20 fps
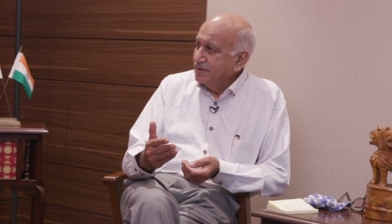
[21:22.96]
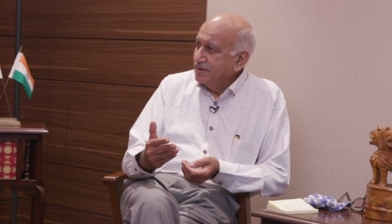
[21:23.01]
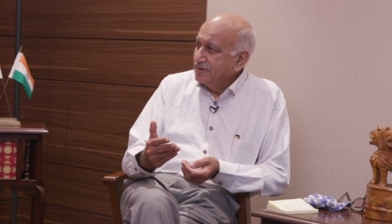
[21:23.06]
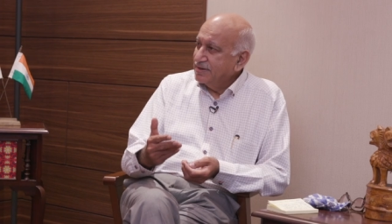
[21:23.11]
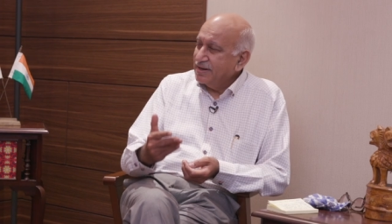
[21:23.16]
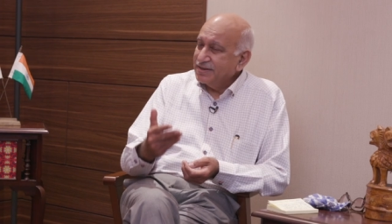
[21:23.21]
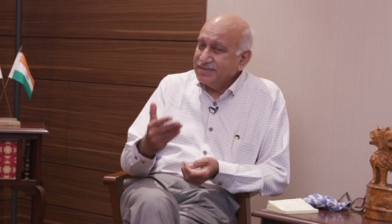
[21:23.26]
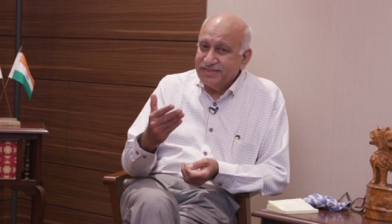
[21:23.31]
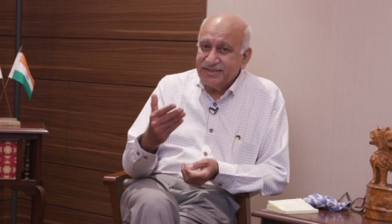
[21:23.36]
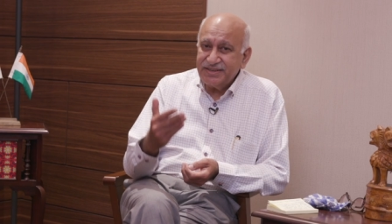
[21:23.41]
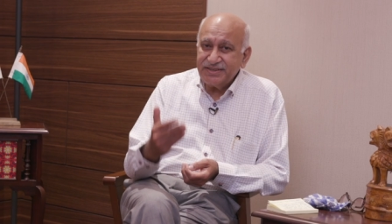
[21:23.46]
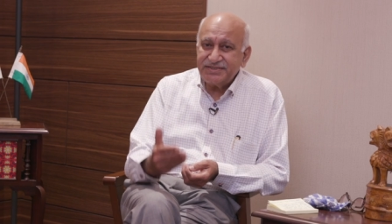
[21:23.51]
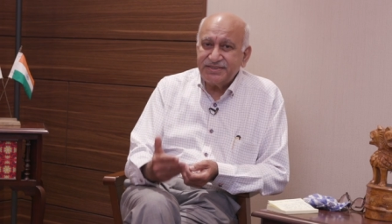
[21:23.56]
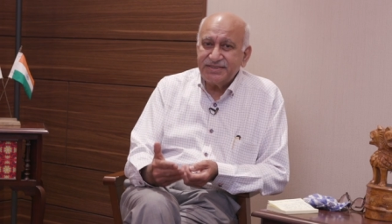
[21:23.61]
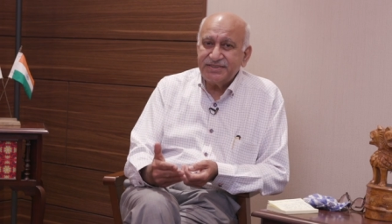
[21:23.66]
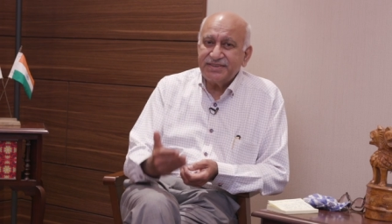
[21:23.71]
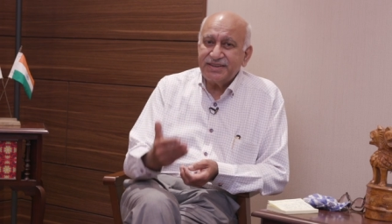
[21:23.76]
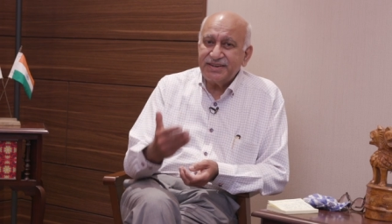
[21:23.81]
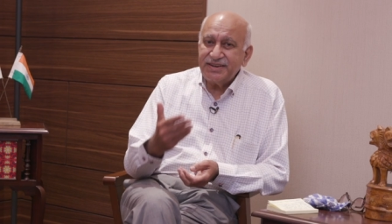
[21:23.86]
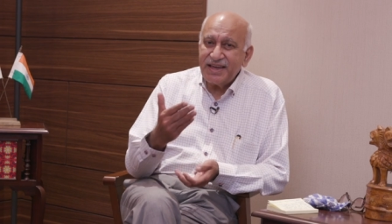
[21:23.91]
that this
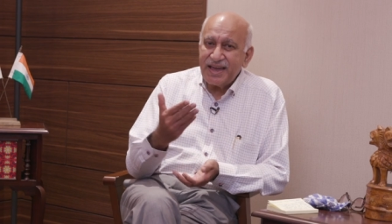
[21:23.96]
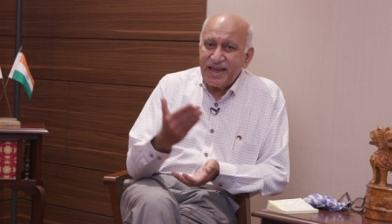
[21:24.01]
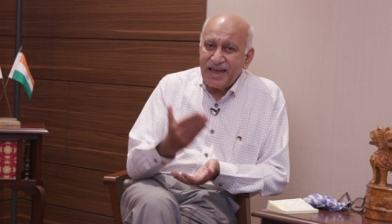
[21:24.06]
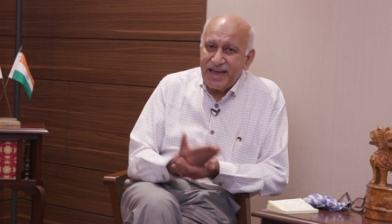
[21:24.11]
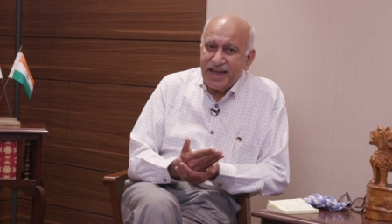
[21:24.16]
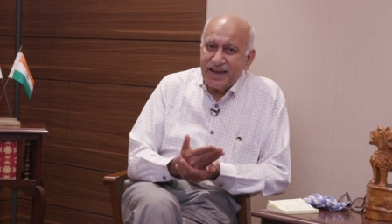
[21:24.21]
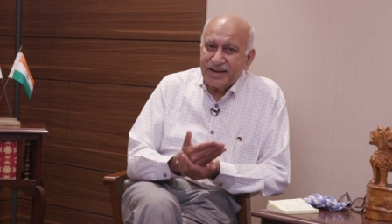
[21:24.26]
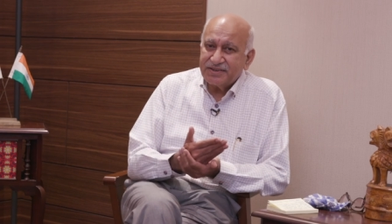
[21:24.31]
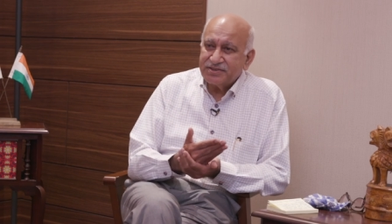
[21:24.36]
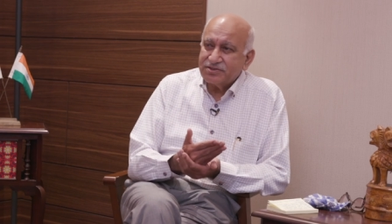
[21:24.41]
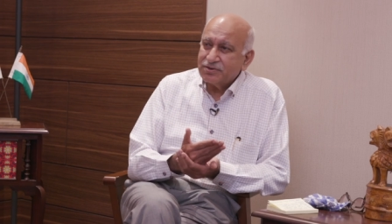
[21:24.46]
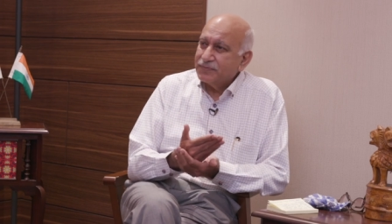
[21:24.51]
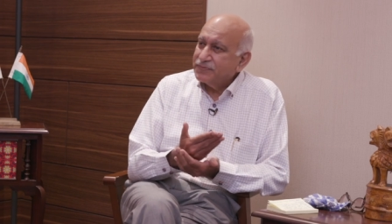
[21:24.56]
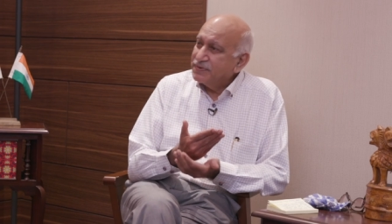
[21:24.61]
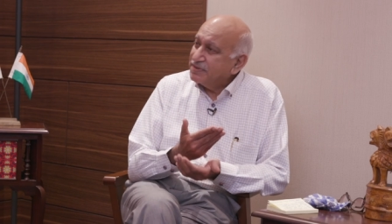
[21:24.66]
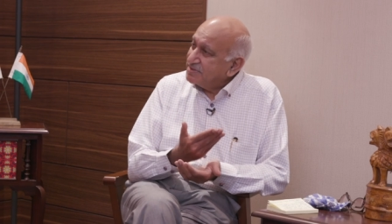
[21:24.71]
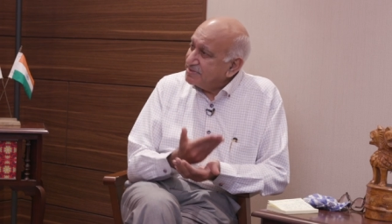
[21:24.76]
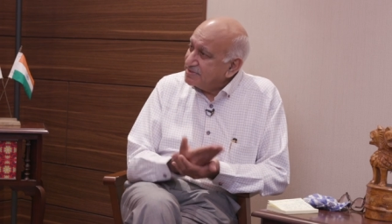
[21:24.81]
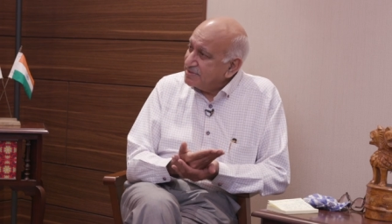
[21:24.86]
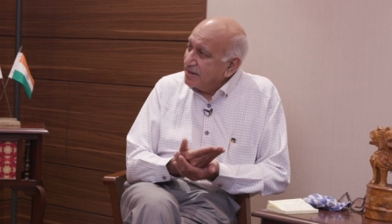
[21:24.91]
is an act of
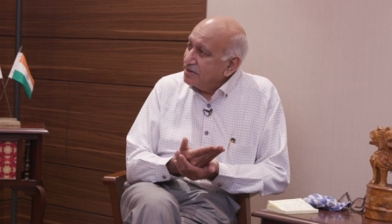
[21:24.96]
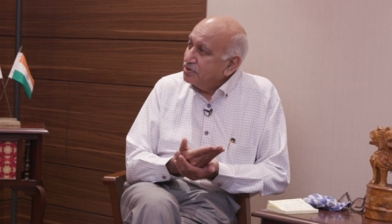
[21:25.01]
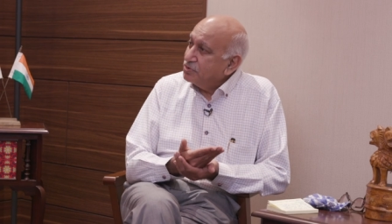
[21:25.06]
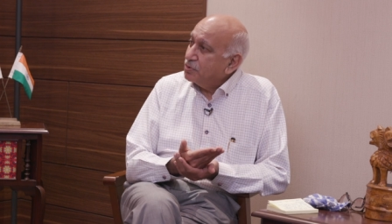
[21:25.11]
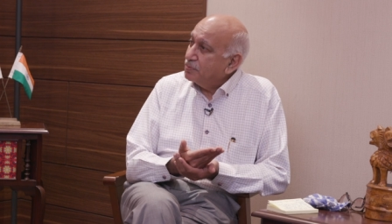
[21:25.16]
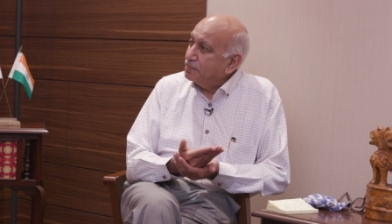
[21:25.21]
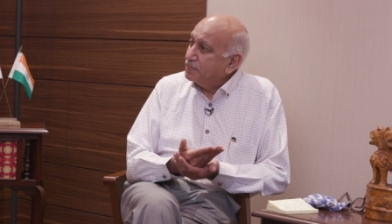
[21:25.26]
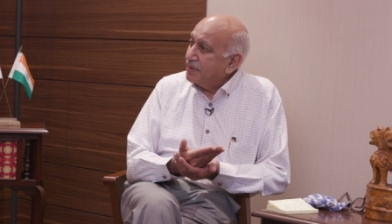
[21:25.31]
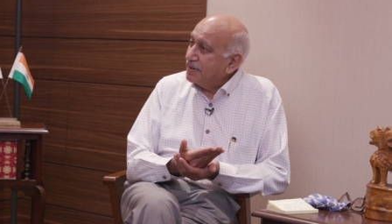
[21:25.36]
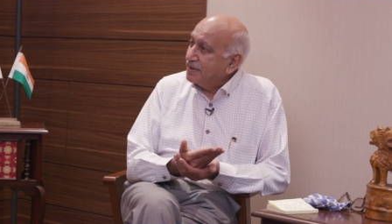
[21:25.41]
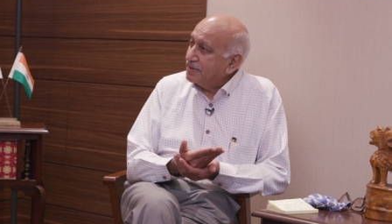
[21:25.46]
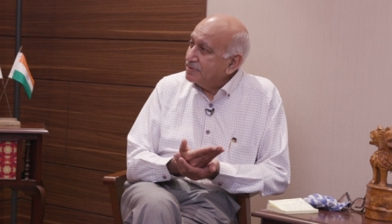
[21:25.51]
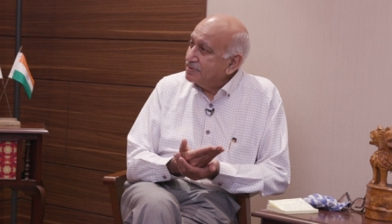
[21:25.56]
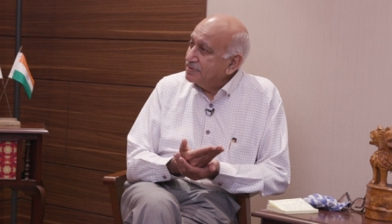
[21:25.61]
a psychopath